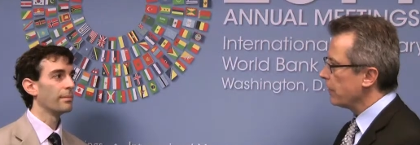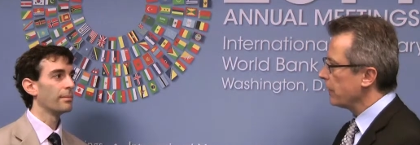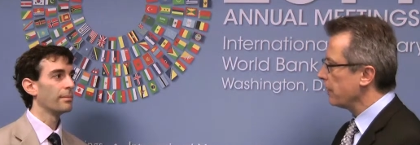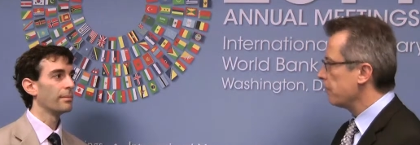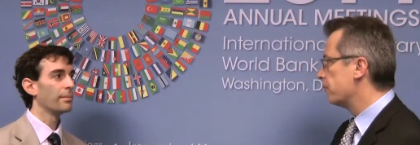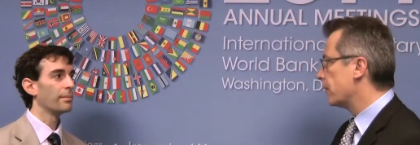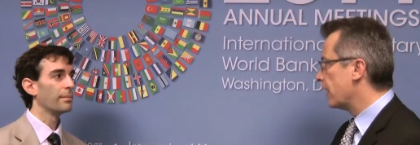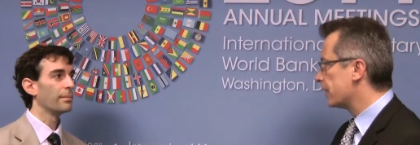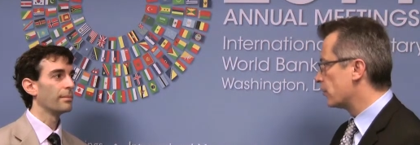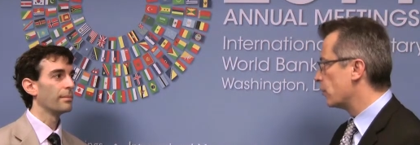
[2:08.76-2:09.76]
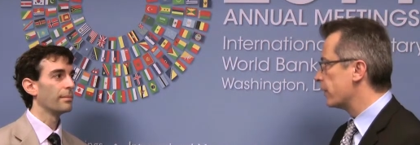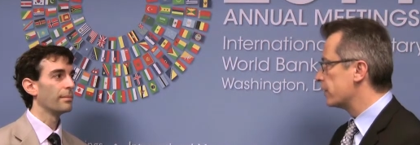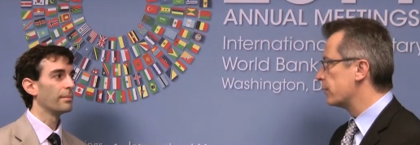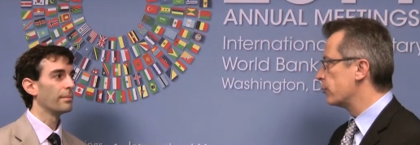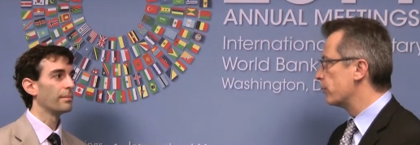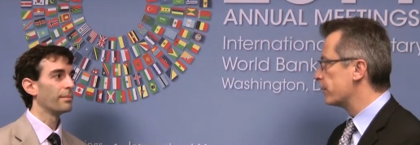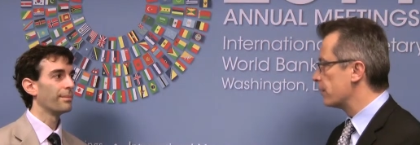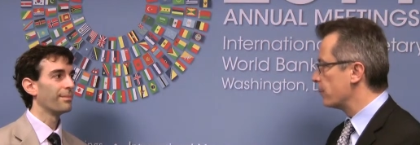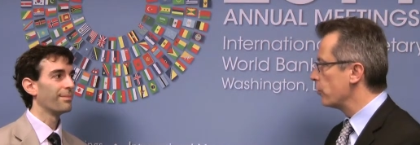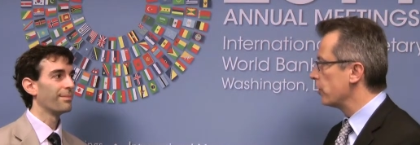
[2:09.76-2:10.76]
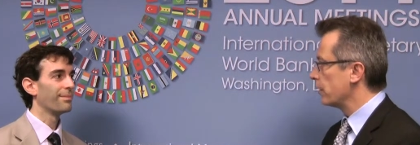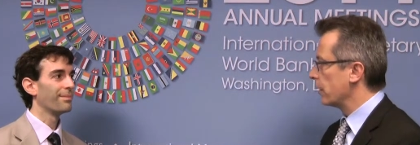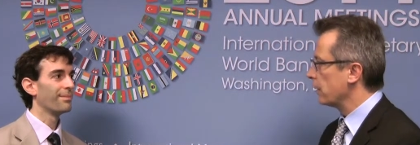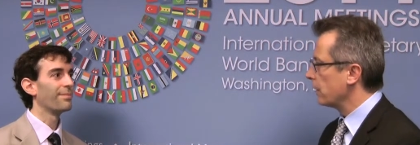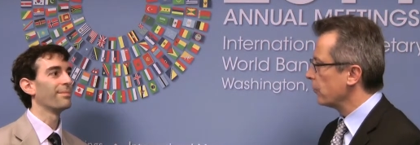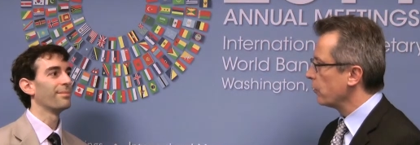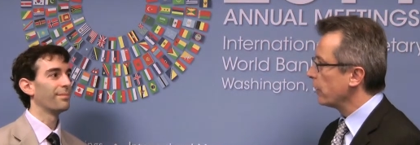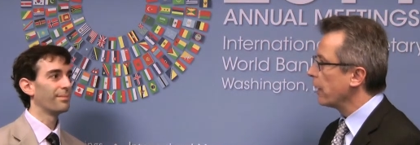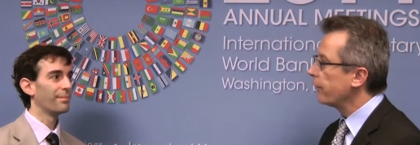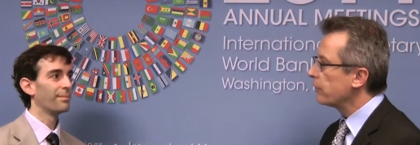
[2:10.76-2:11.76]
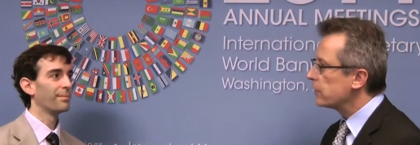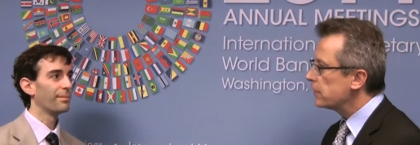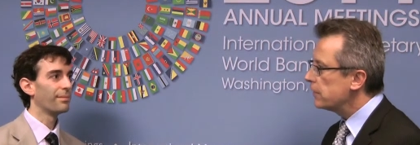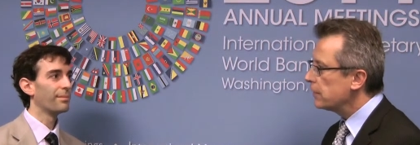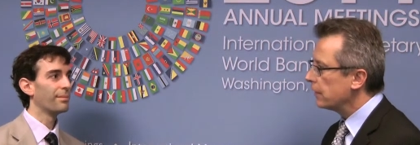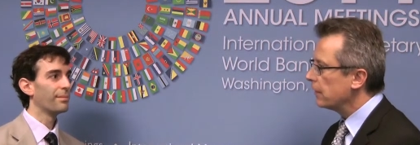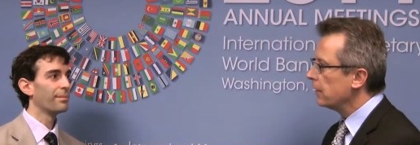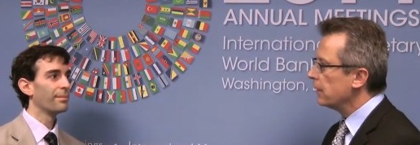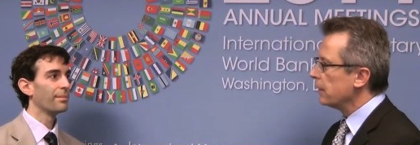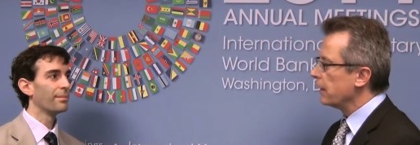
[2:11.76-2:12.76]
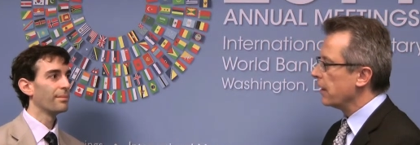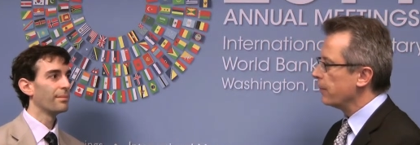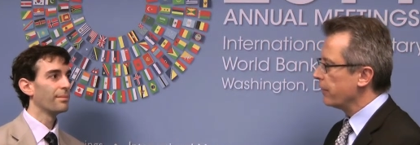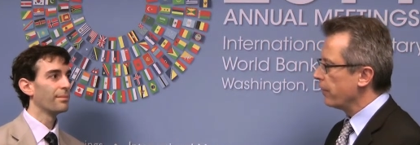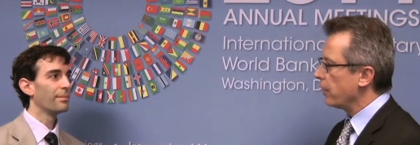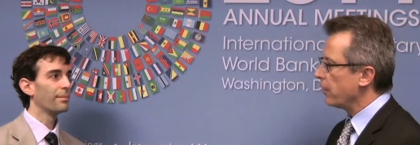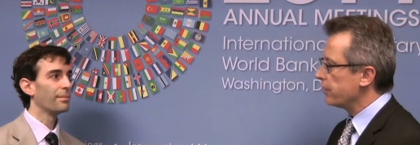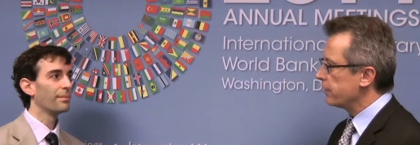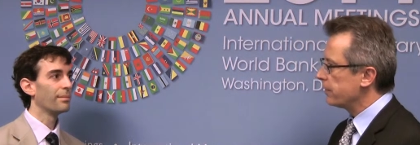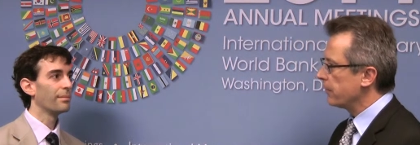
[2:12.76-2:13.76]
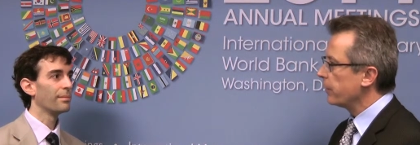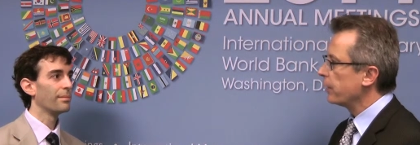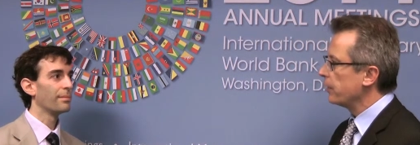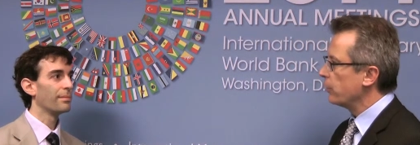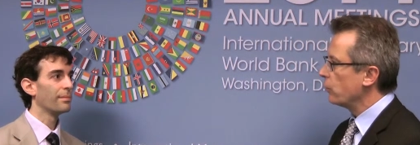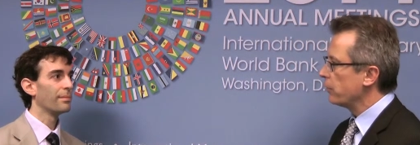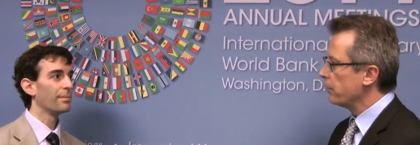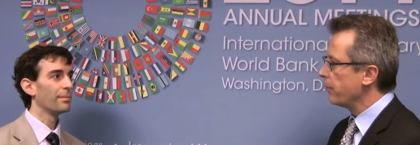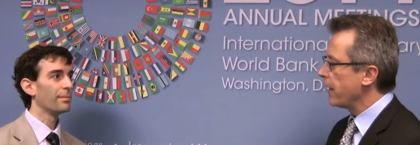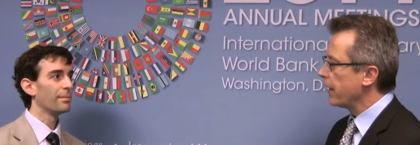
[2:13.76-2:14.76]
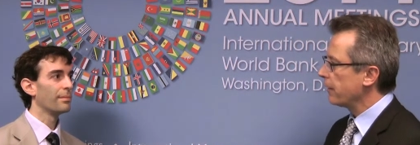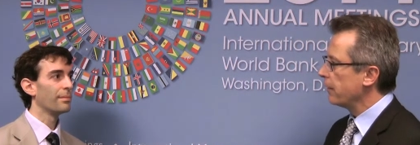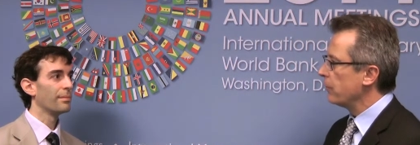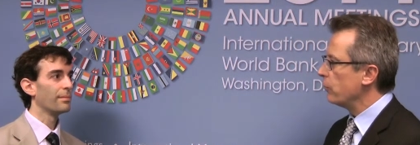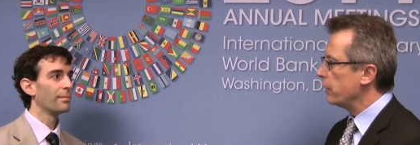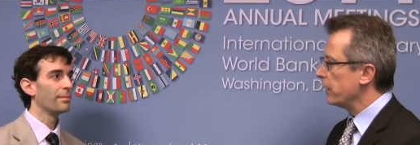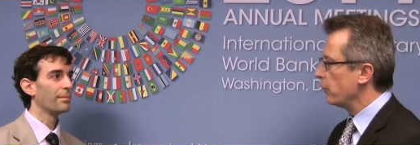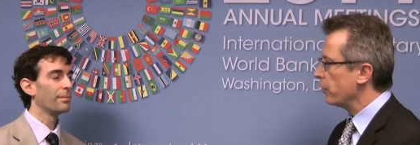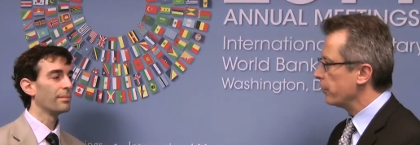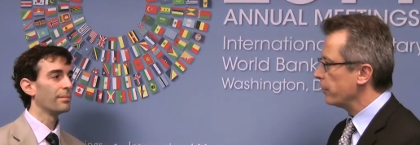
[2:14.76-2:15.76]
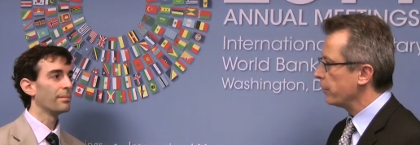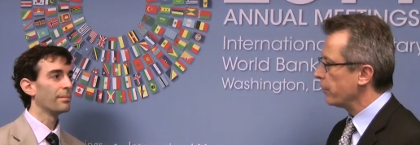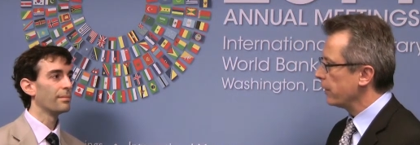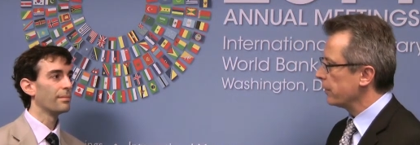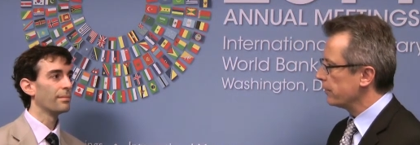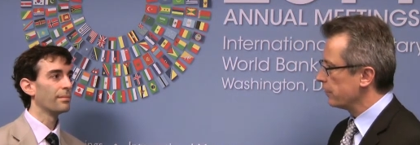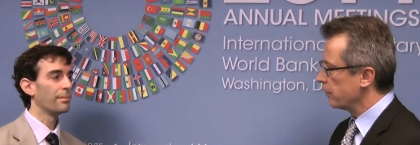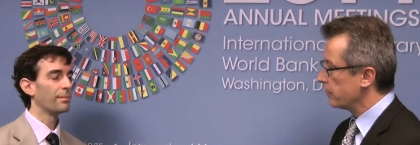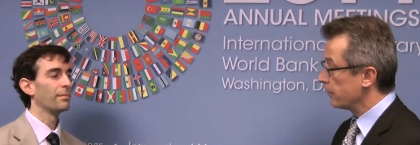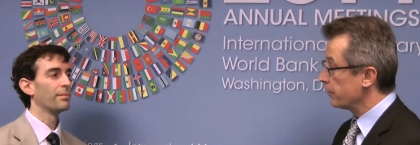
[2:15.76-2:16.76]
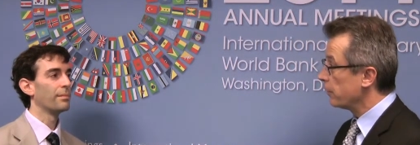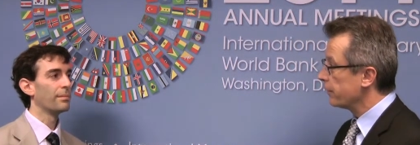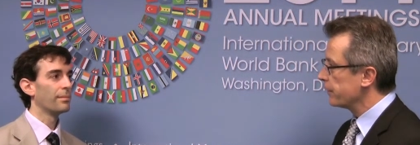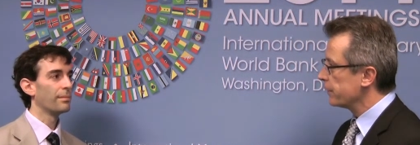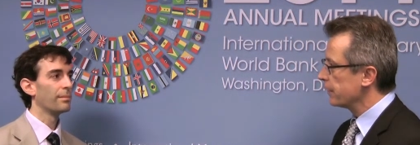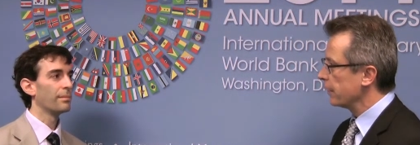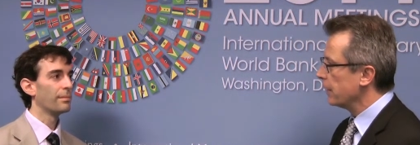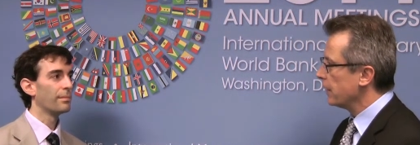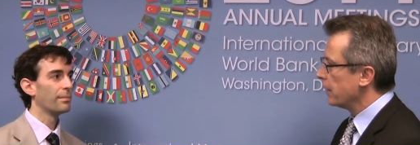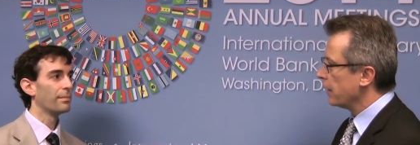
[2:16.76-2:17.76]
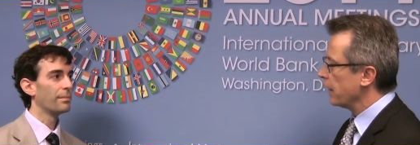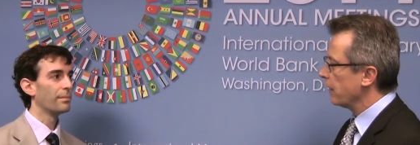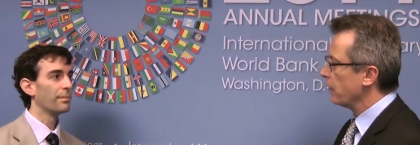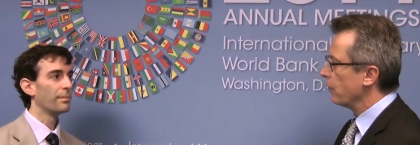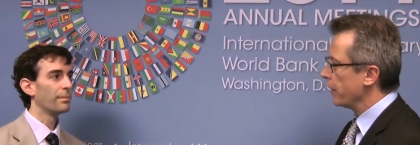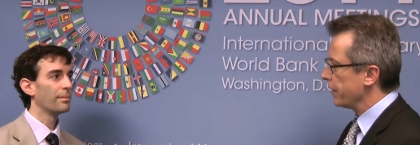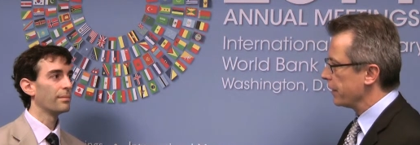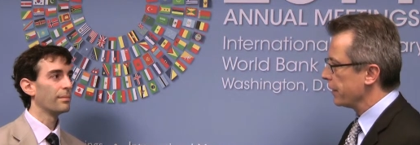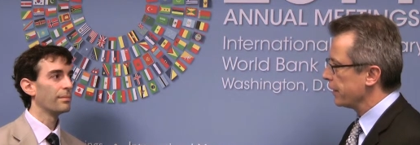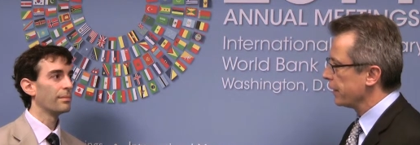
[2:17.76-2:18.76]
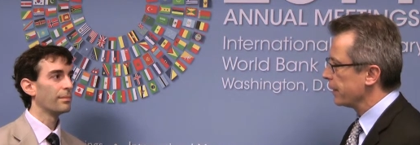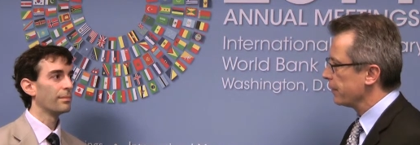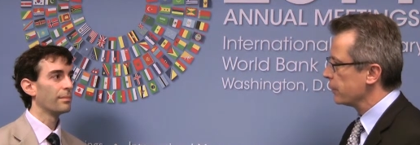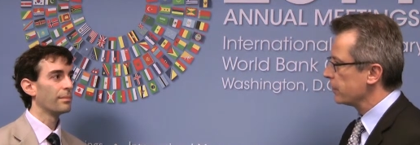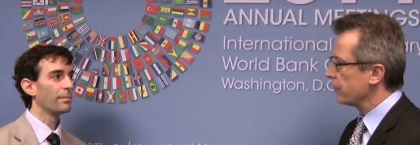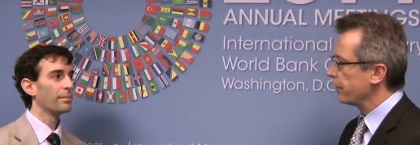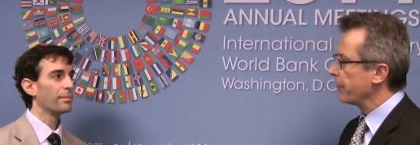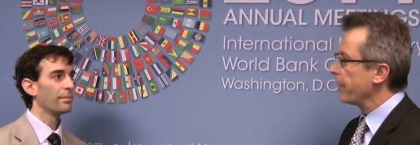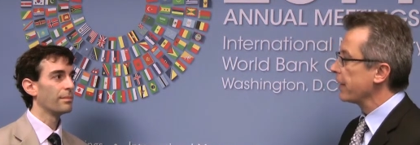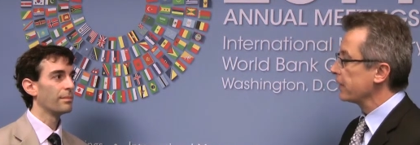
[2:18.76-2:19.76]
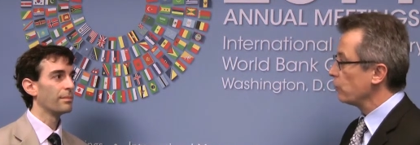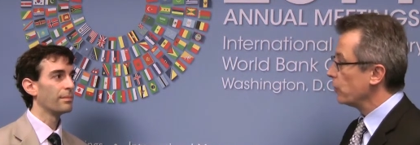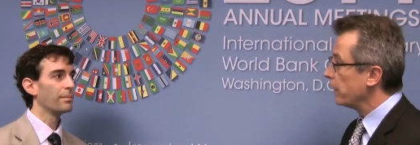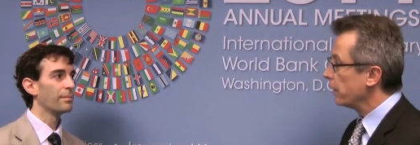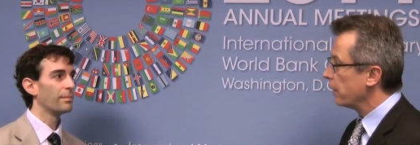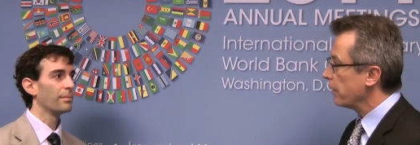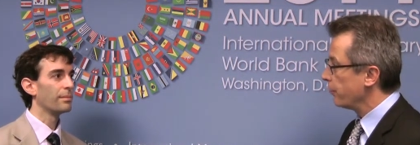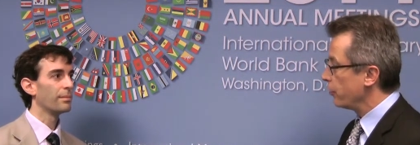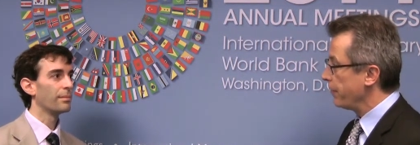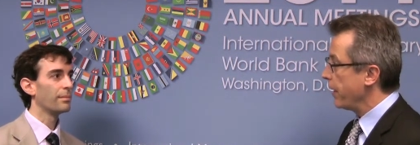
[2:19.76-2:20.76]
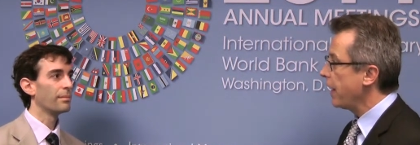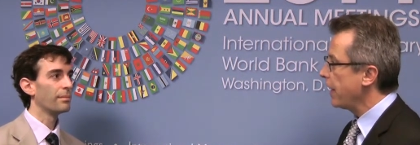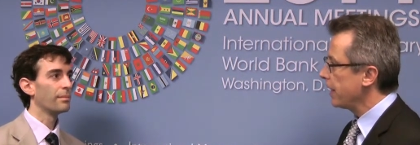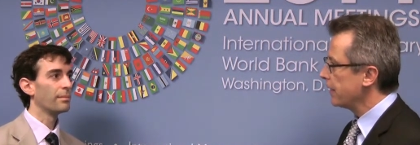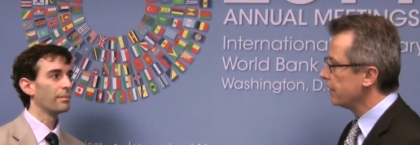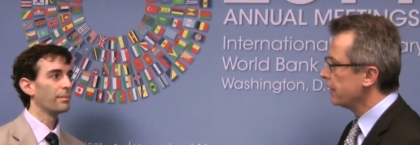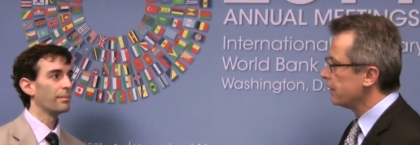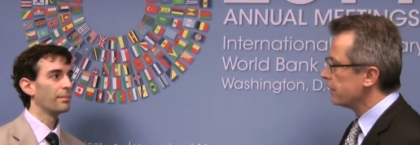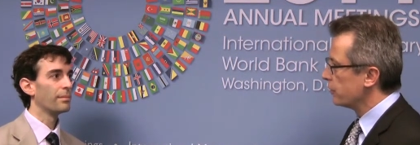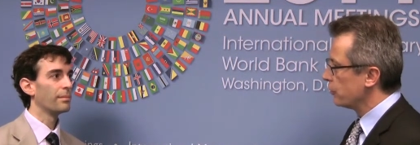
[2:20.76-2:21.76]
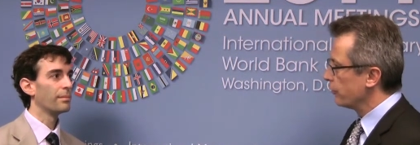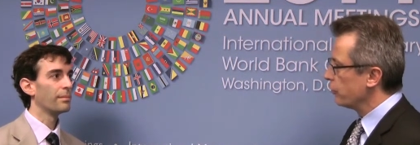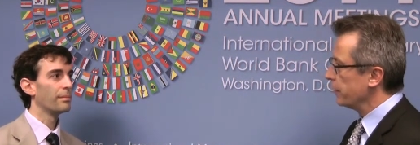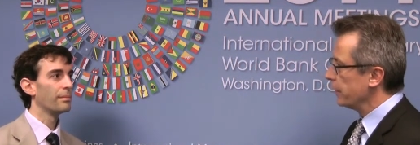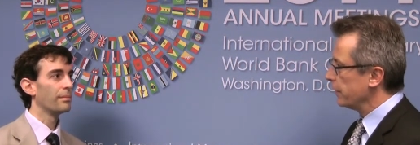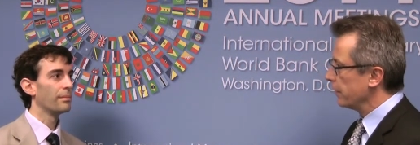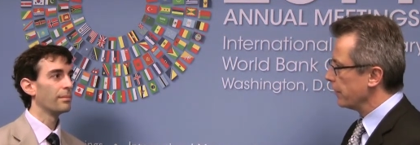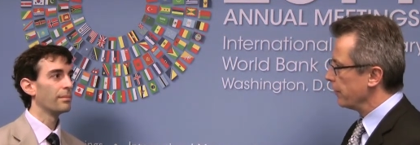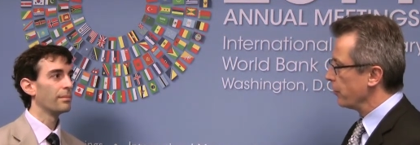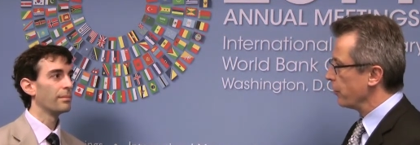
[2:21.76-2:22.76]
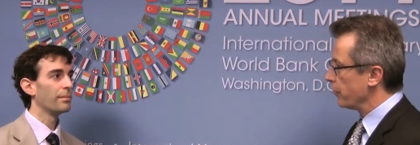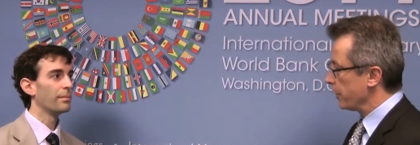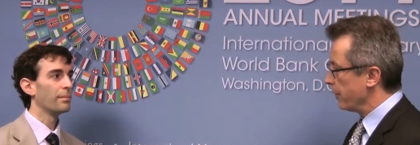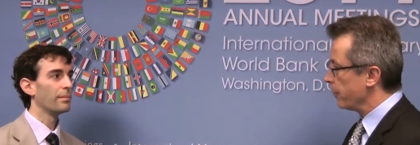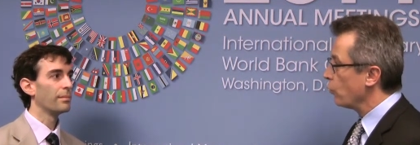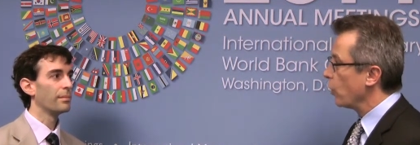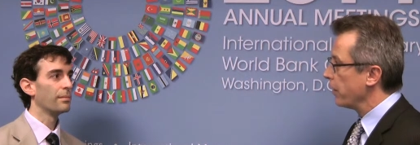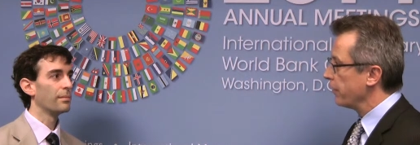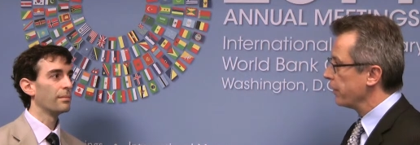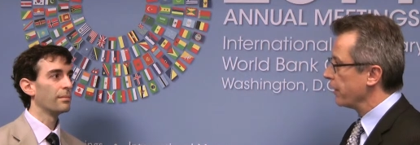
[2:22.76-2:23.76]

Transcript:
Speaker 1: uh, as always, the proof is in the pudding, and, and we will have to see um, if a large systemically important bank really were to be threatened in terms of solvency, uh, whether um, sort of the banks really are prepared sort of to be uh, broken up and wound